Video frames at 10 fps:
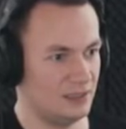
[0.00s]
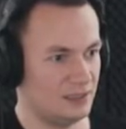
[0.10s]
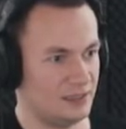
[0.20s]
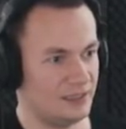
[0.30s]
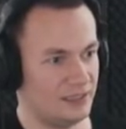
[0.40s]

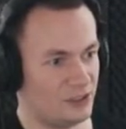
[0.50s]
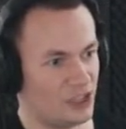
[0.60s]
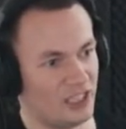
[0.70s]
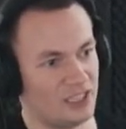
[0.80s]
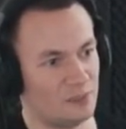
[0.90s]
Their little
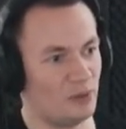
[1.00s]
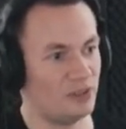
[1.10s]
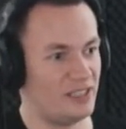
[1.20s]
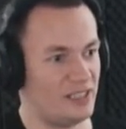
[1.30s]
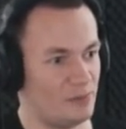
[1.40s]
charred
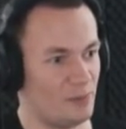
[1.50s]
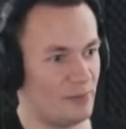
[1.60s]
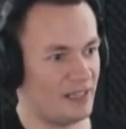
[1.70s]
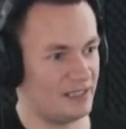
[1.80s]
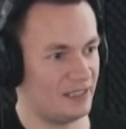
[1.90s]
bodies
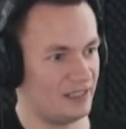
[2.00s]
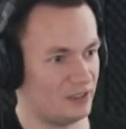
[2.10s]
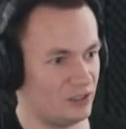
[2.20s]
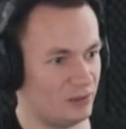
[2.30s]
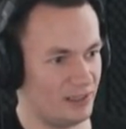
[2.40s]
remained lying
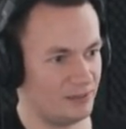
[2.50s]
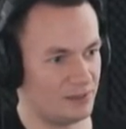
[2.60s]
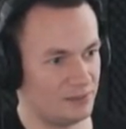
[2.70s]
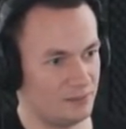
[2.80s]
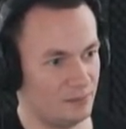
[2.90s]
on the ground,